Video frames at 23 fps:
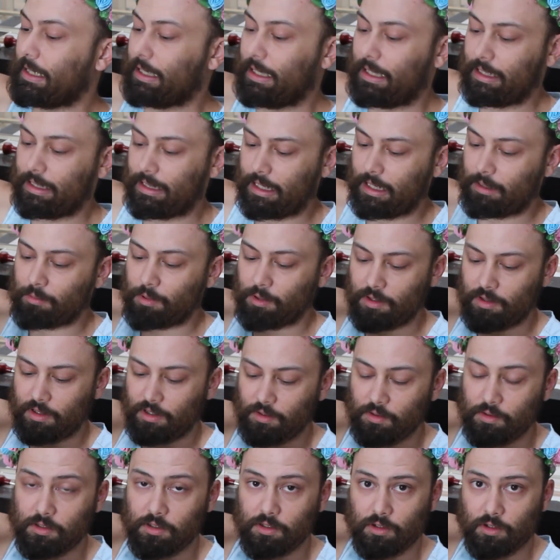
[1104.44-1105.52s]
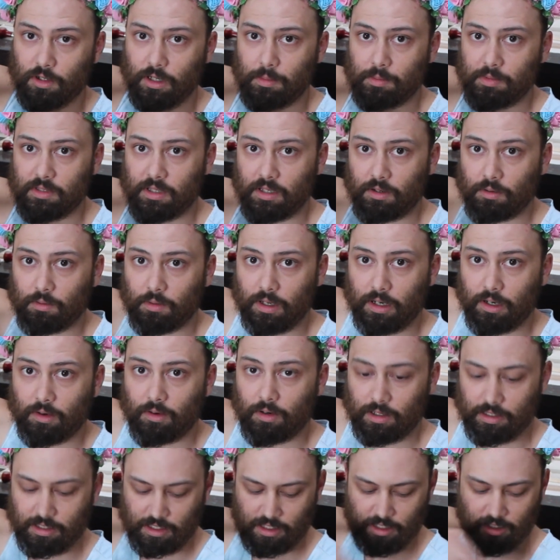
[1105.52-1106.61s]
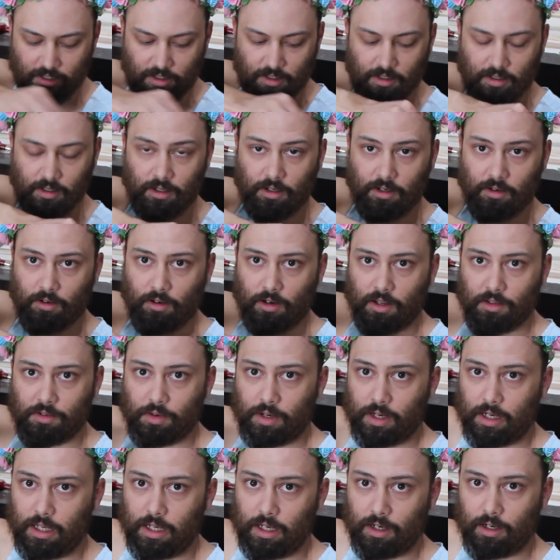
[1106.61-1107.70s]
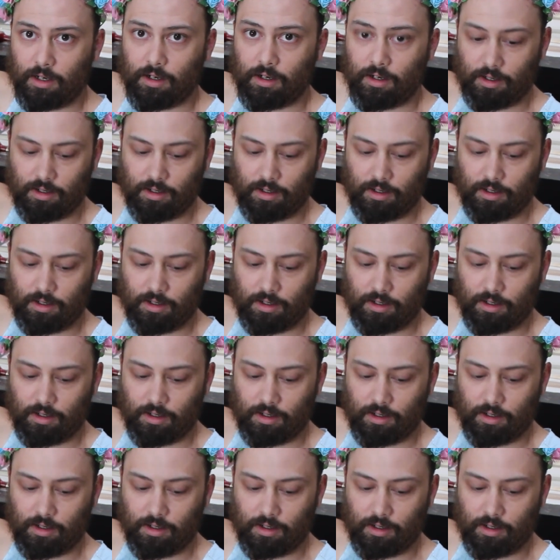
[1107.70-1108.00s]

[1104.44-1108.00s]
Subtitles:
And then put those strips right across here and across right here.